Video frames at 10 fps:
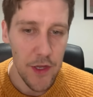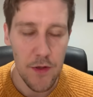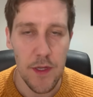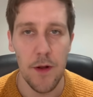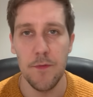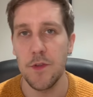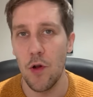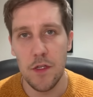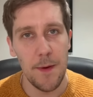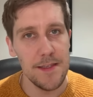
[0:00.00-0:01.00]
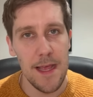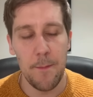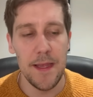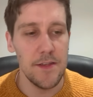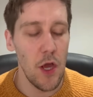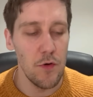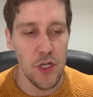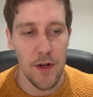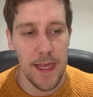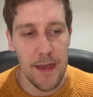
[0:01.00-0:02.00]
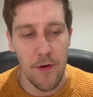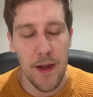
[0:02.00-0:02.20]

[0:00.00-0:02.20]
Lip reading: And you know, talked about set piece coach on here,